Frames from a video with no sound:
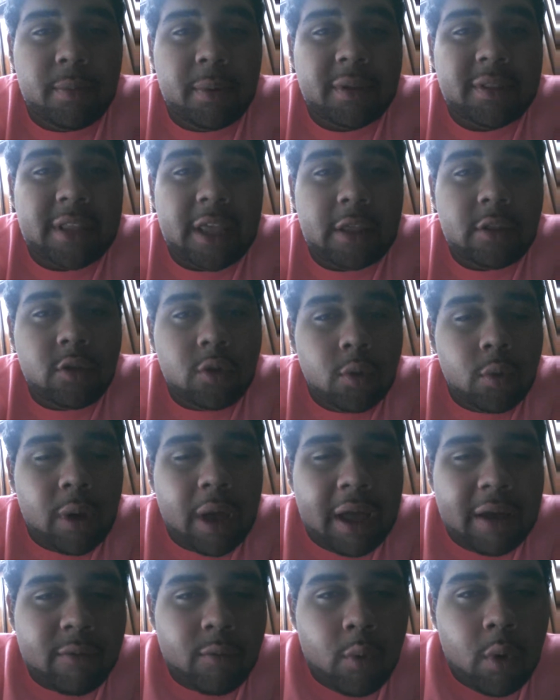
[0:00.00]
but they do
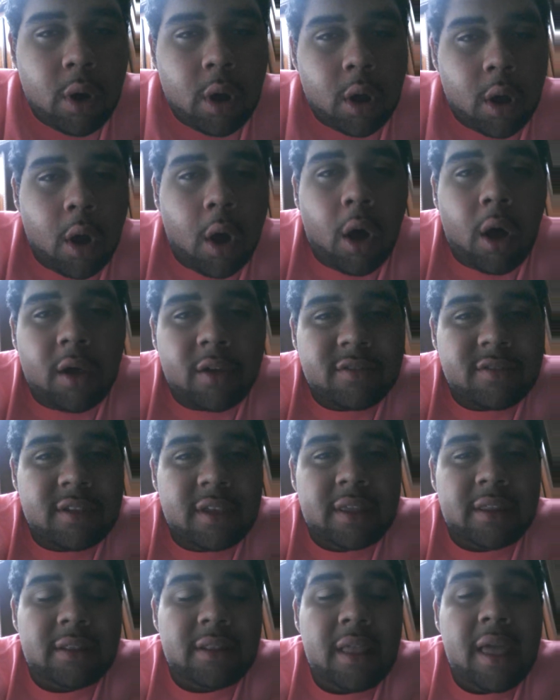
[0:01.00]
have one cause,
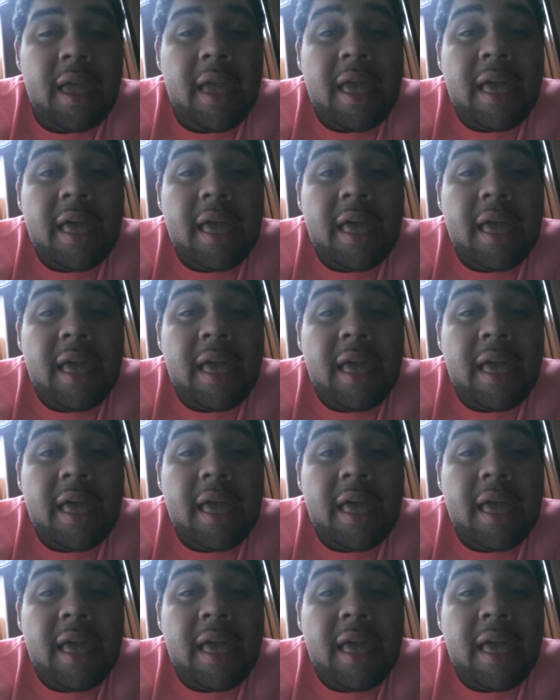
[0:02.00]
and